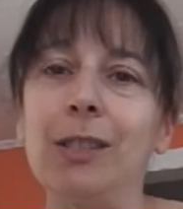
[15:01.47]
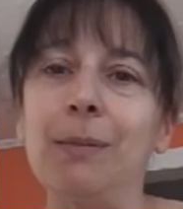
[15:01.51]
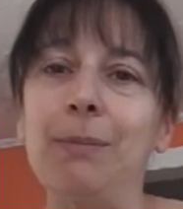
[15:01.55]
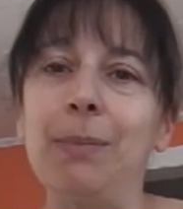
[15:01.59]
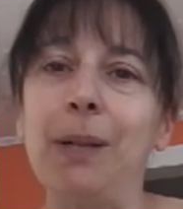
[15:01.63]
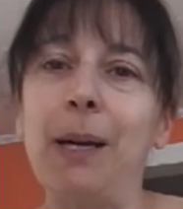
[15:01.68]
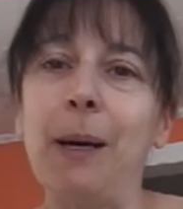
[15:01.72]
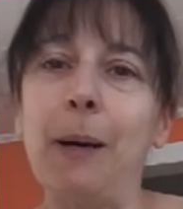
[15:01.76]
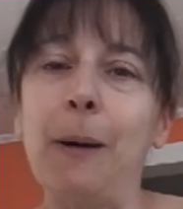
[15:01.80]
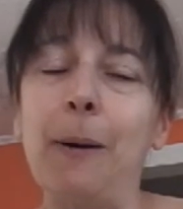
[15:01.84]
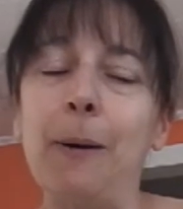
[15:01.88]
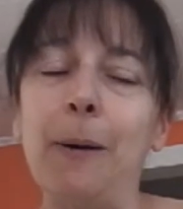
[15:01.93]

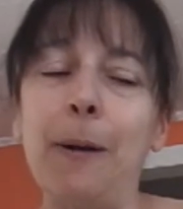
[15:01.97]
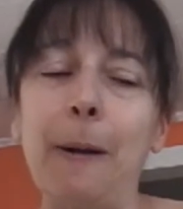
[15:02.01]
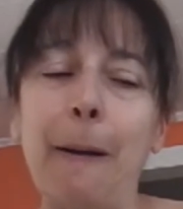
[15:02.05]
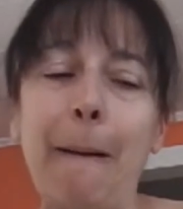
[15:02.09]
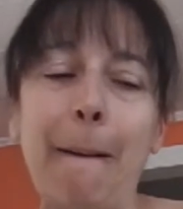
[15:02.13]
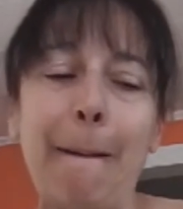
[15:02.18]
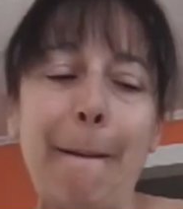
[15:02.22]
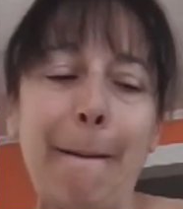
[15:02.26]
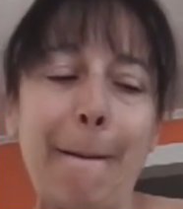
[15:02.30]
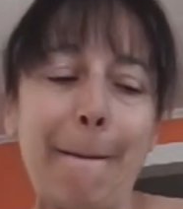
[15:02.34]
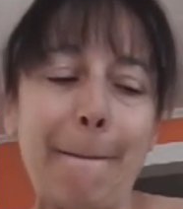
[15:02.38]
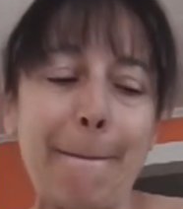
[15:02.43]
about.
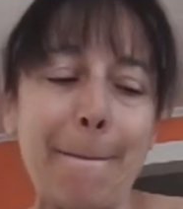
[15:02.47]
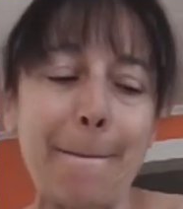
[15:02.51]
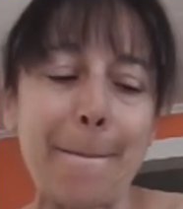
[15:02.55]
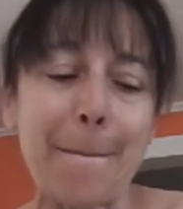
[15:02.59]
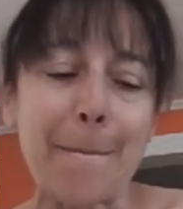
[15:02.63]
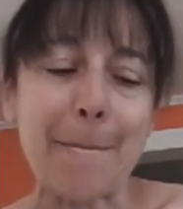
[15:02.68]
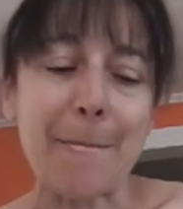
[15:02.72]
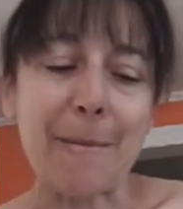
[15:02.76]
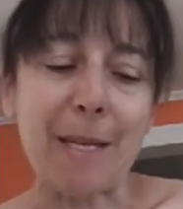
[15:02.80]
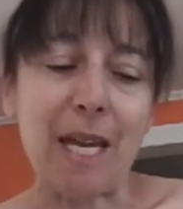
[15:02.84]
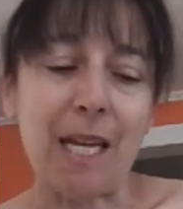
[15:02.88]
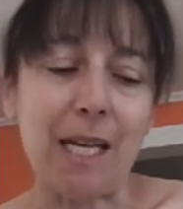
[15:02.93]

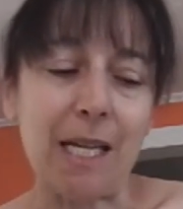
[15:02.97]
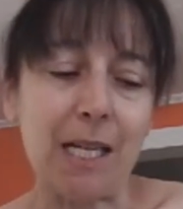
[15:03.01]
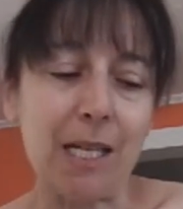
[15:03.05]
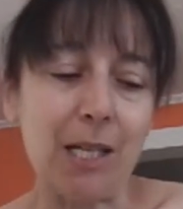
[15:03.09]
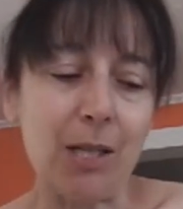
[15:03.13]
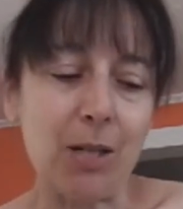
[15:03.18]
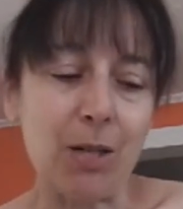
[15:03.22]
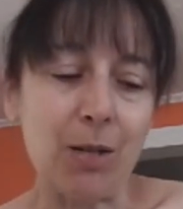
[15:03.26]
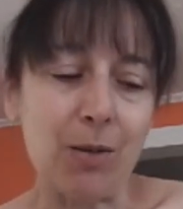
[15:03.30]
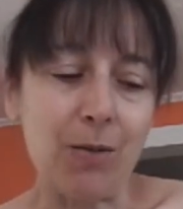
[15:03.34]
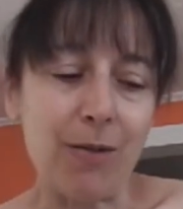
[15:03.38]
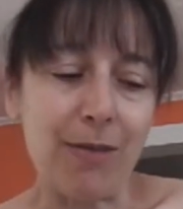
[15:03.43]
I
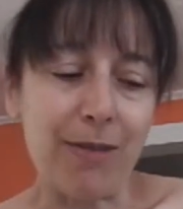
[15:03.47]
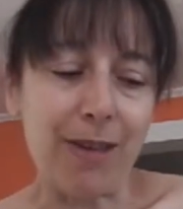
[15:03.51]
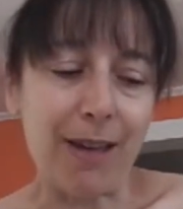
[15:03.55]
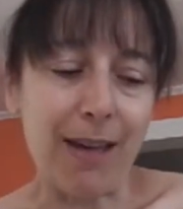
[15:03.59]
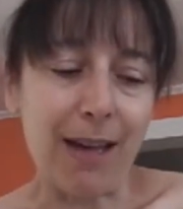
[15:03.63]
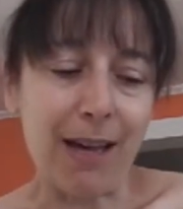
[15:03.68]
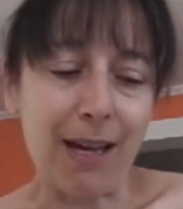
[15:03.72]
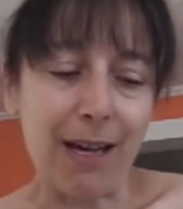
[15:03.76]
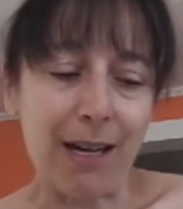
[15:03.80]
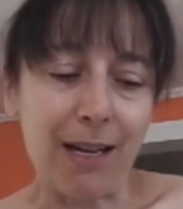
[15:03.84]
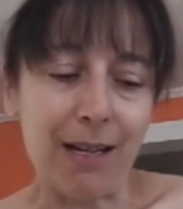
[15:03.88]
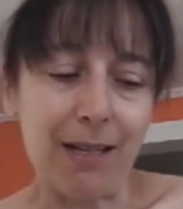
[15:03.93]
know
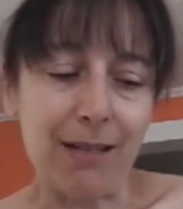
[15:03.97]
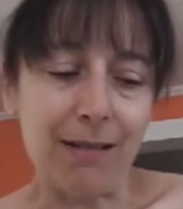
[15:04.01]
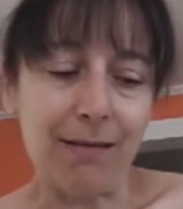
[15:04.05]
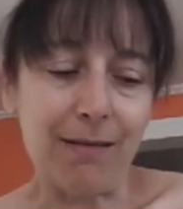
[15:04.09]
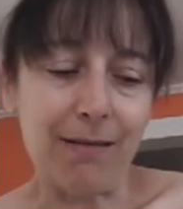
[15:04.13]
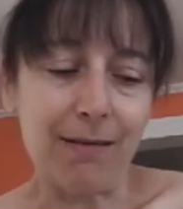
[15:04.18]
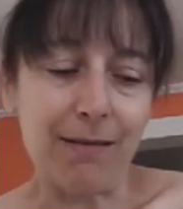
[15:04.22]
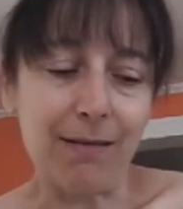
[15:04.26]
that